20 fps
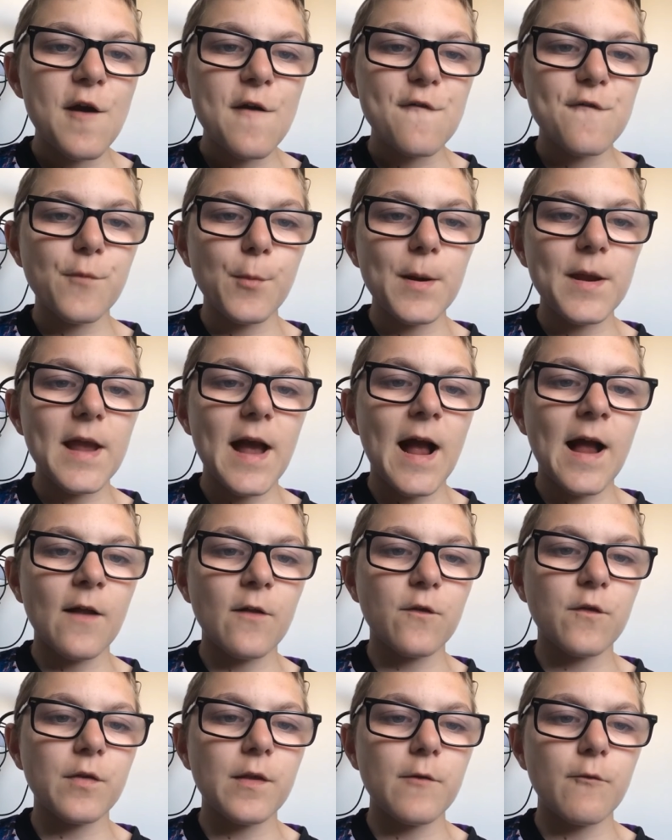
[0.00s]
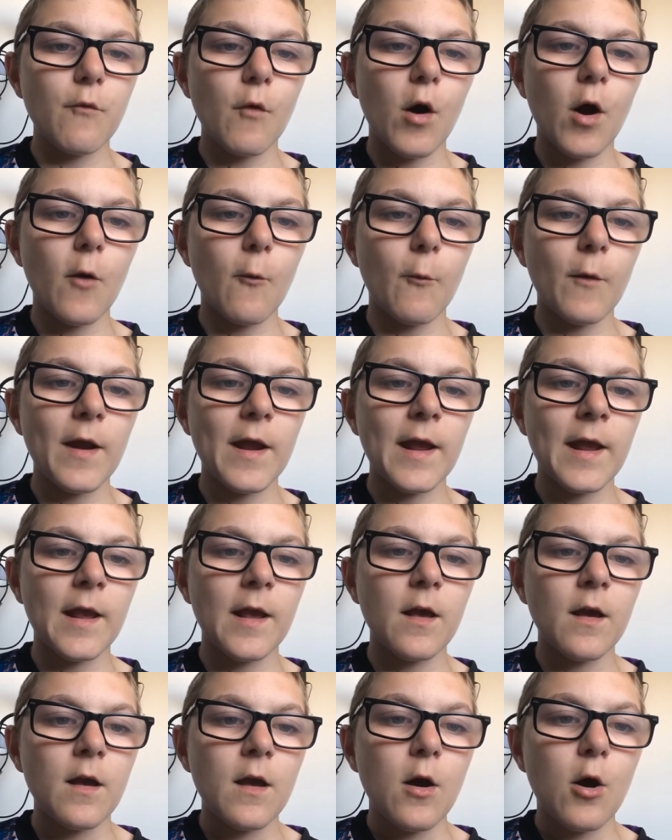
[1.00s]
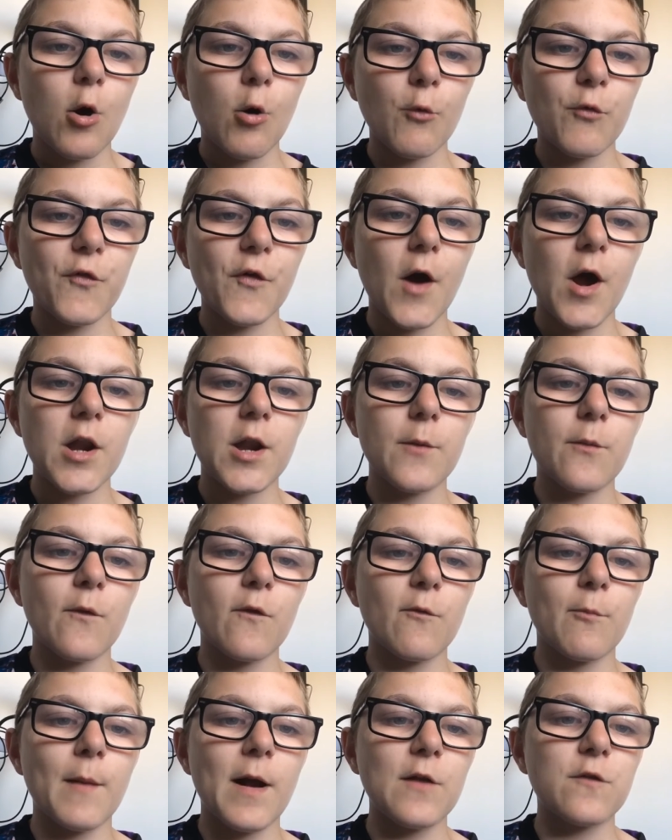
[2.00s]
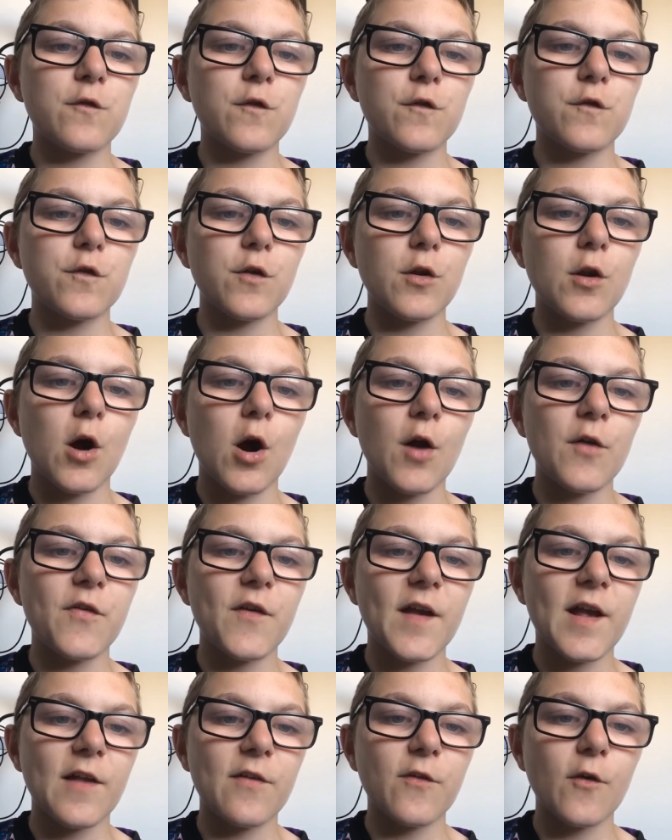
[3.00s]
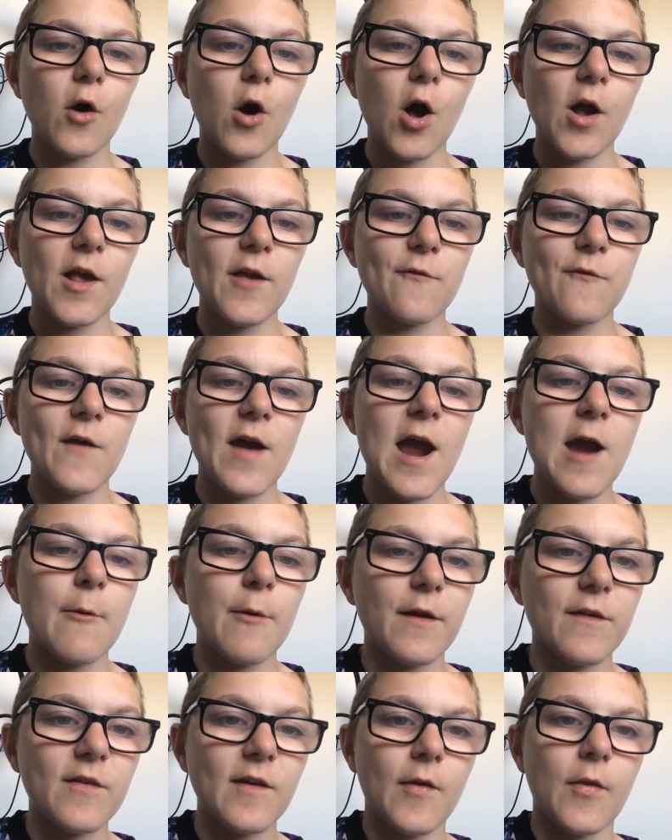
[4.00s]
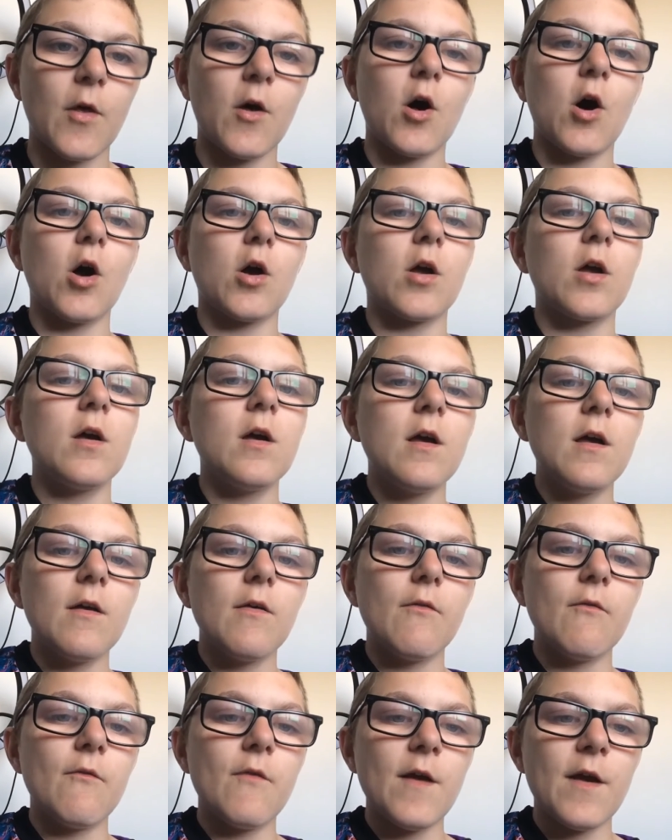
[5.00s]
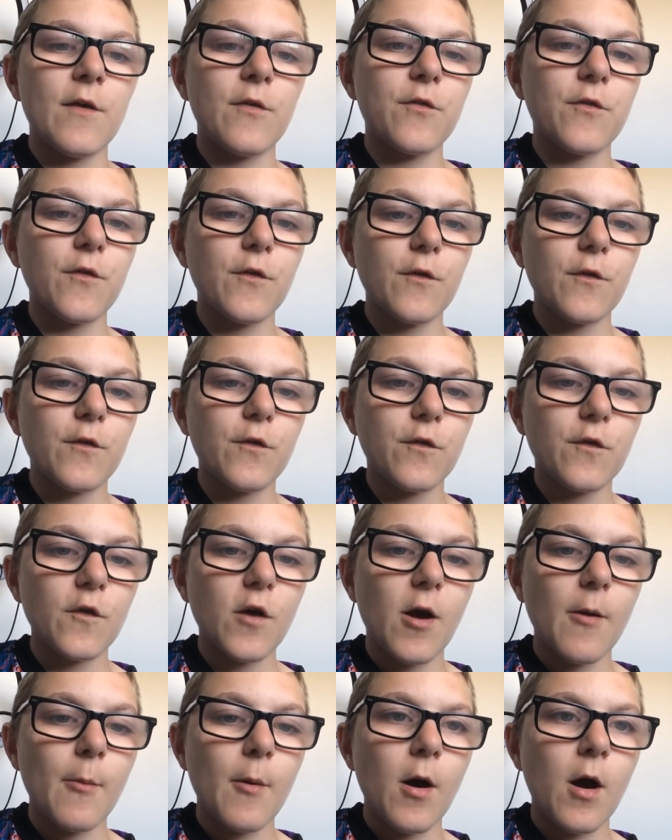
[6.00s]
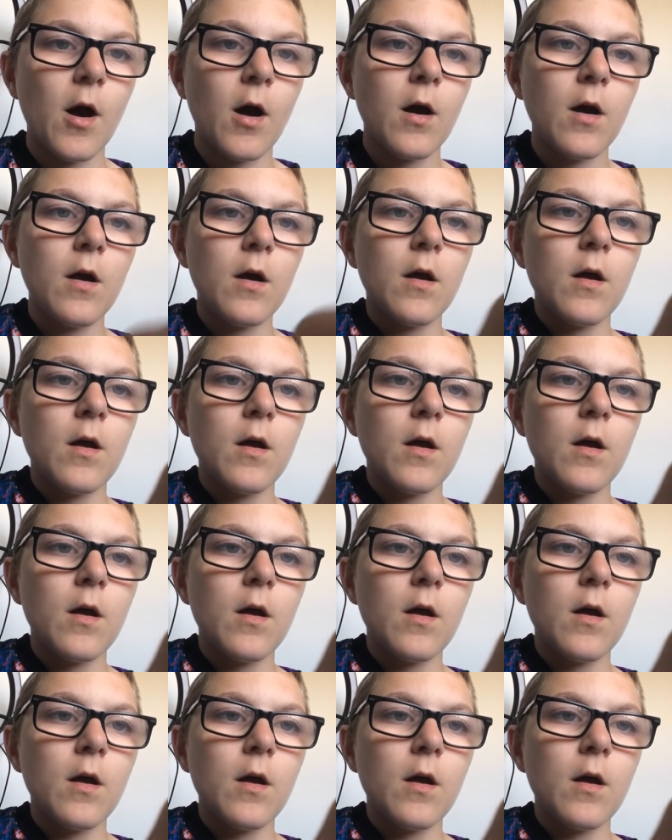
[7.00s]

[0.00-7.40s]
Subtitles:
free Anthony right wing alternatives Manchester United can target for Erik ten Hag this summer.